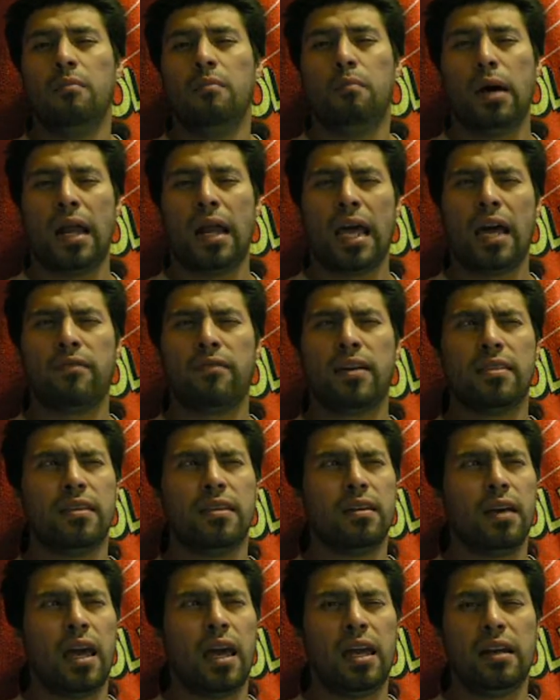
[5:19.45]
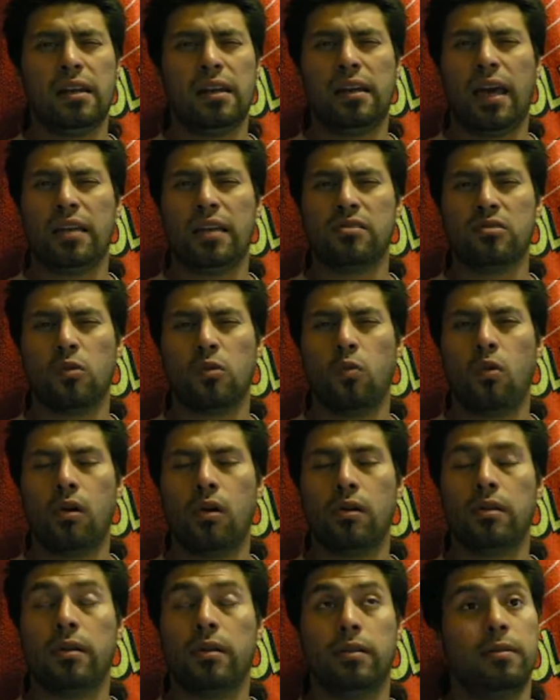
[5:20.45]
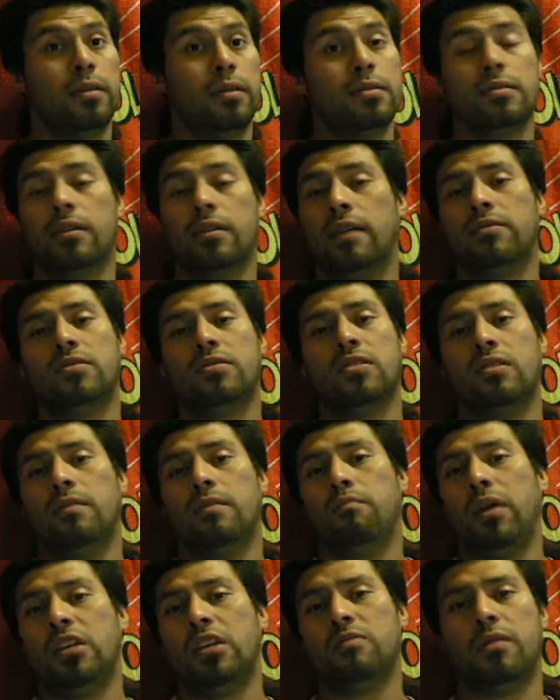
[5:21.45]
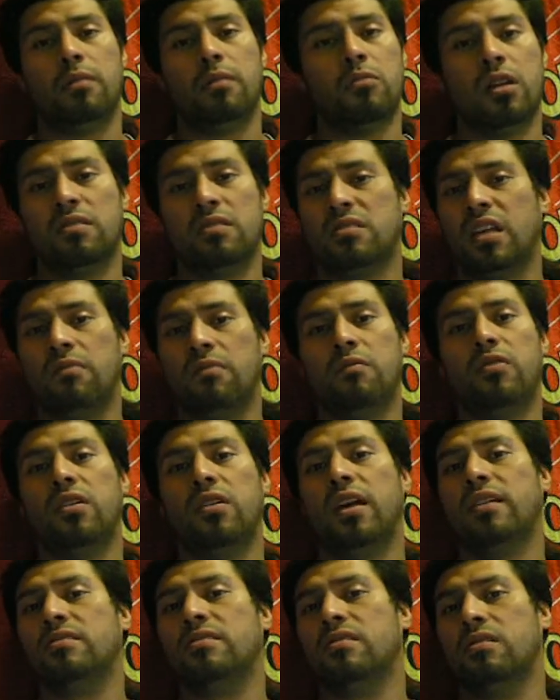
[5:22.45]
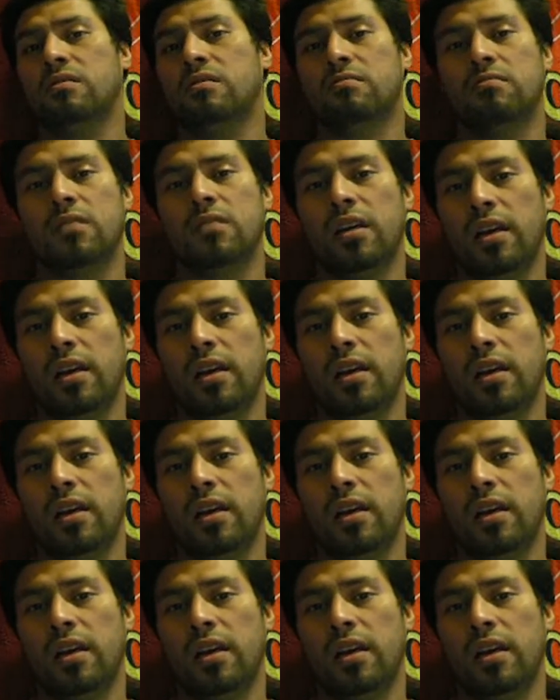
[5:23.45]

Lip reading: But I have, I think, 8 cases of water that are just going to have to sit in the basement. I'm going to save them for next year.